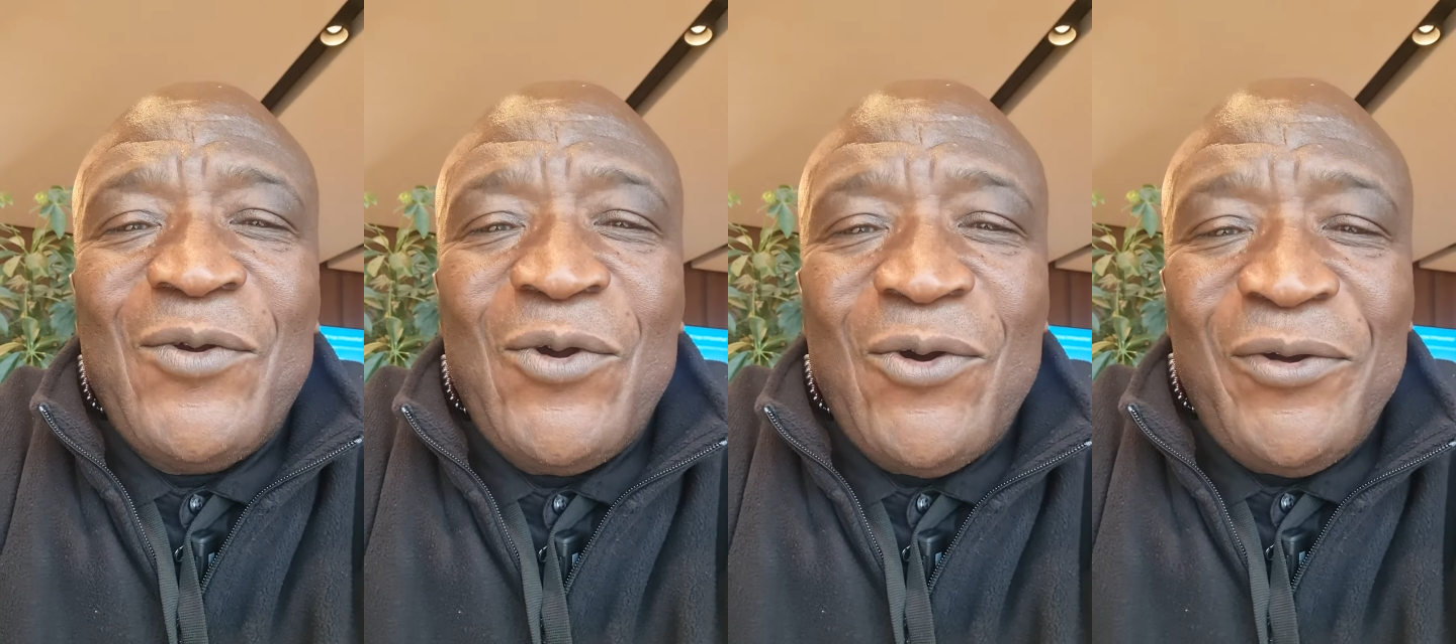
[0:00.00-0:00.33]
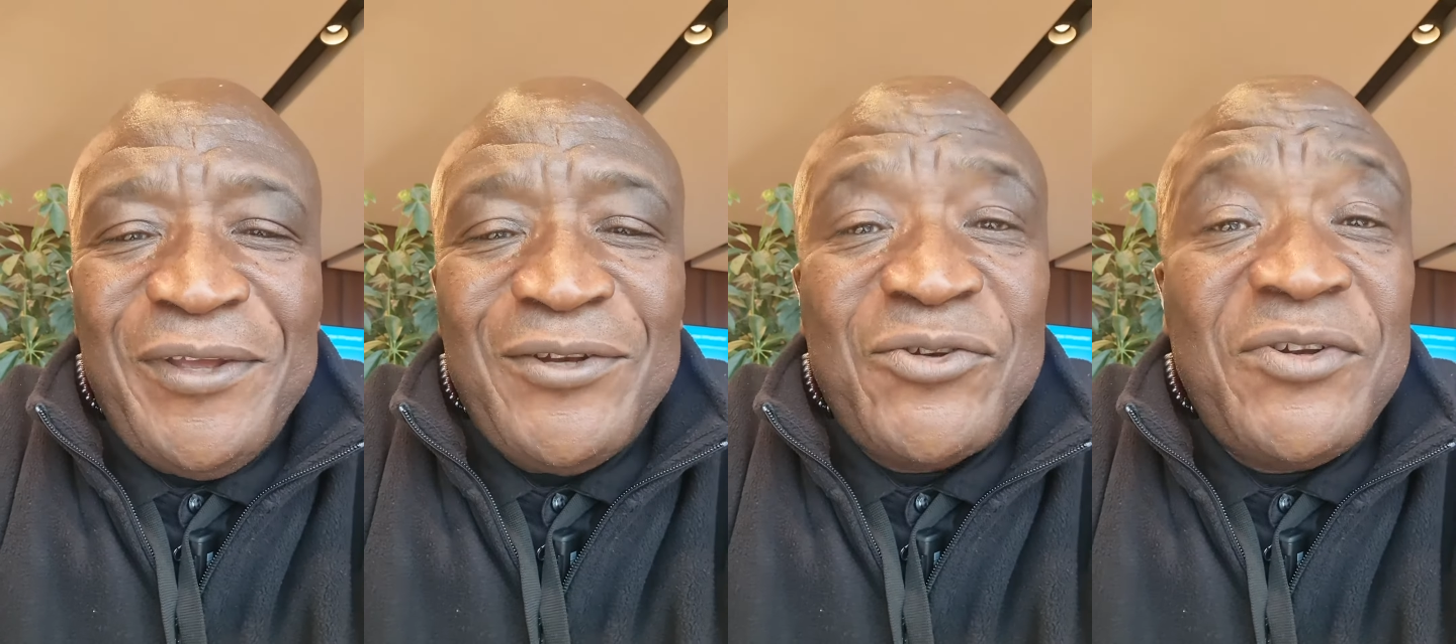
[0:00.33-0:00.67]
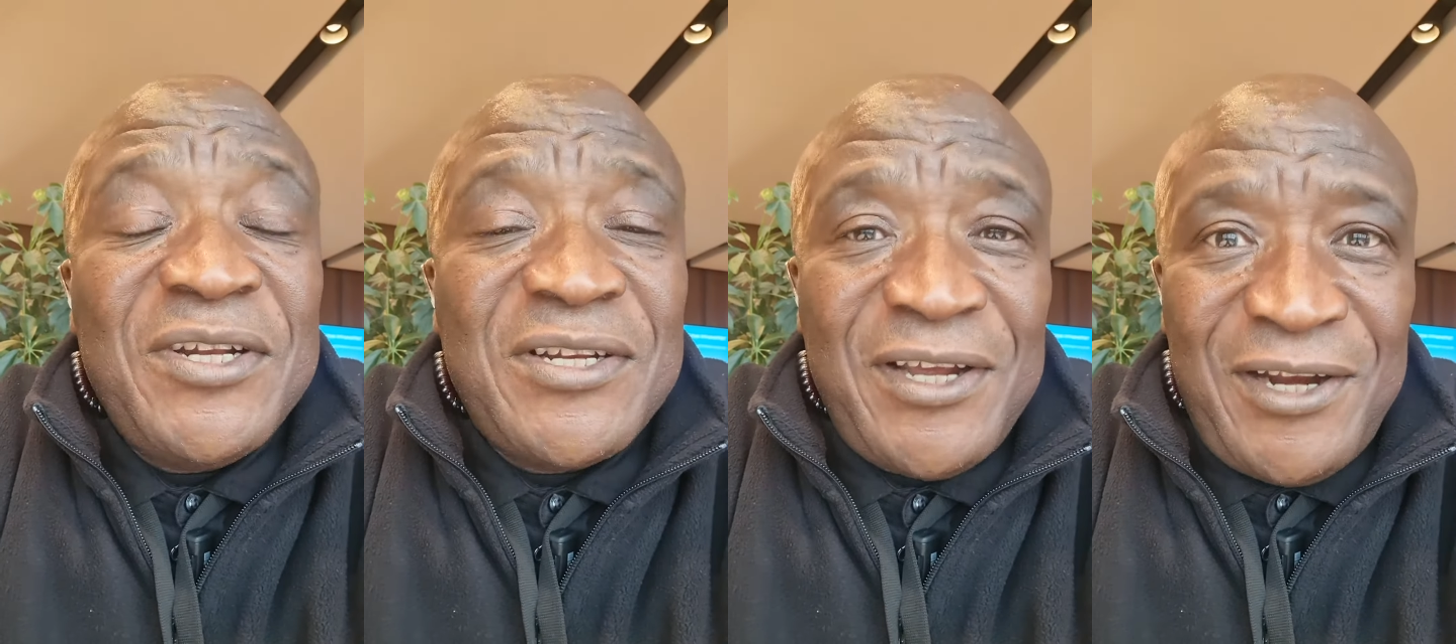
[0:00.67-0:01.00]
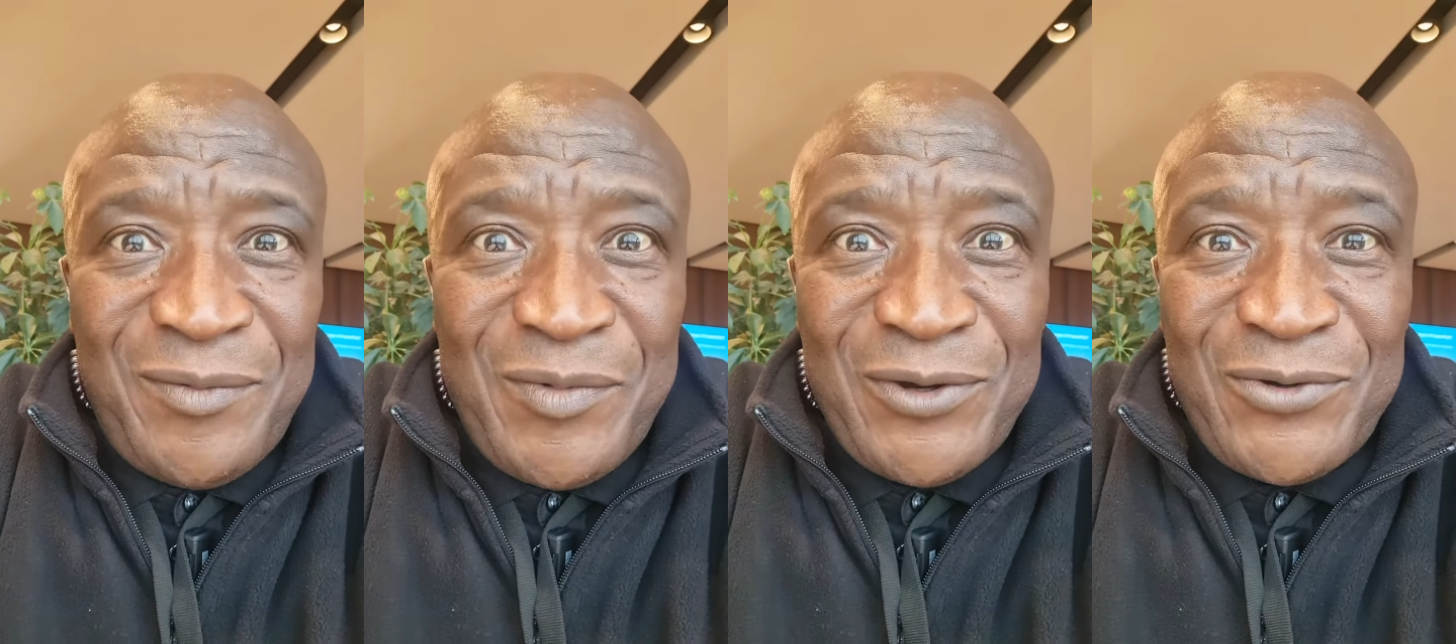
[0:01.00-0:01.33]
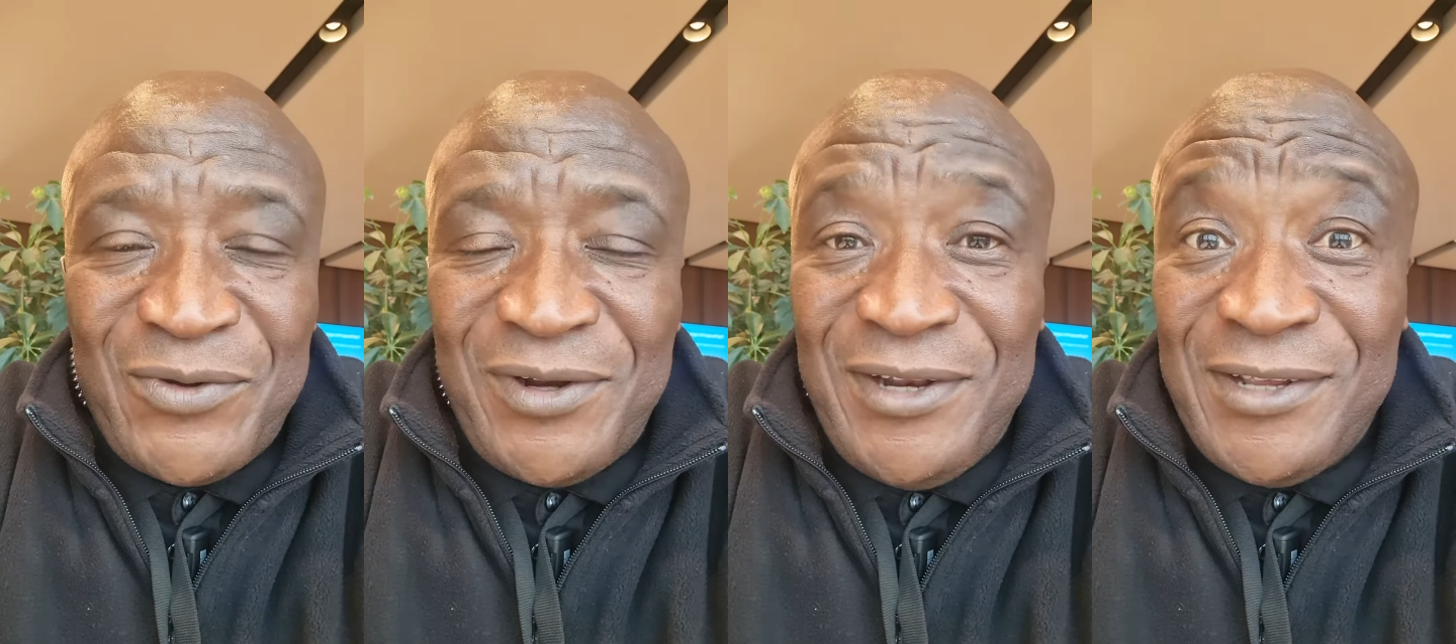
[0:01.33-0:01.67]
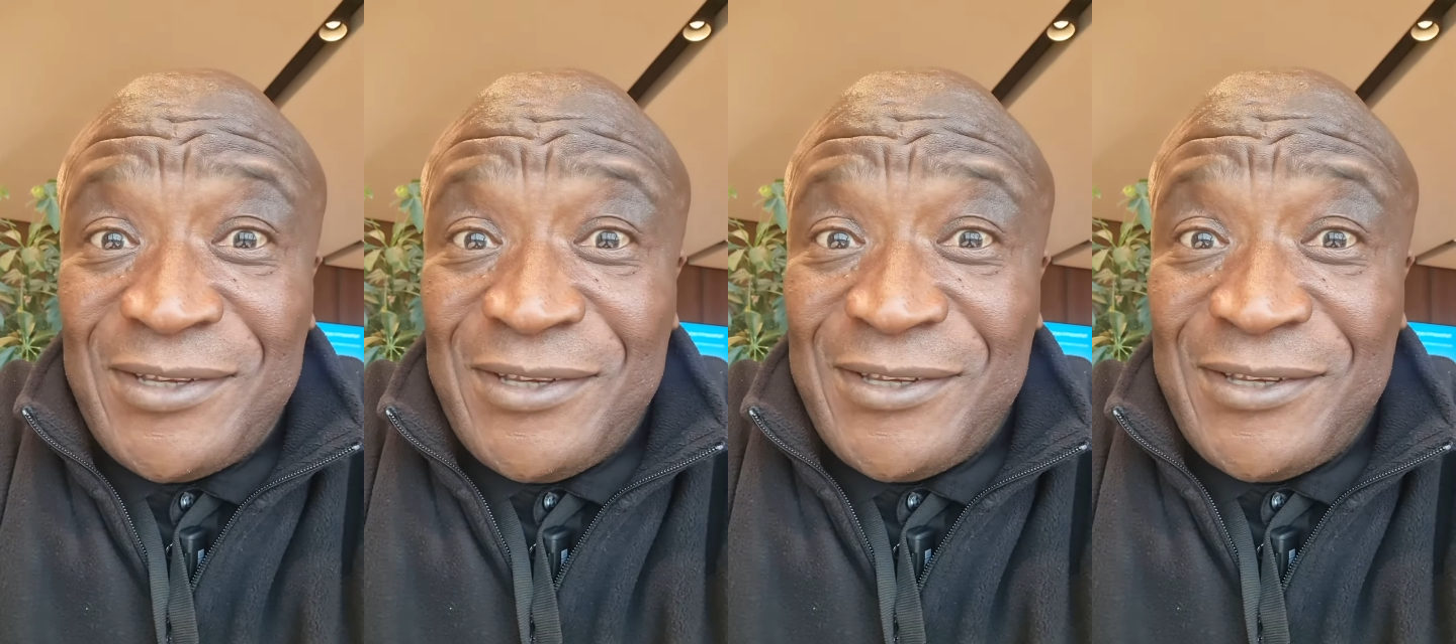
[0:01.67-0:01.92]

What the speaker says: go into detail about what this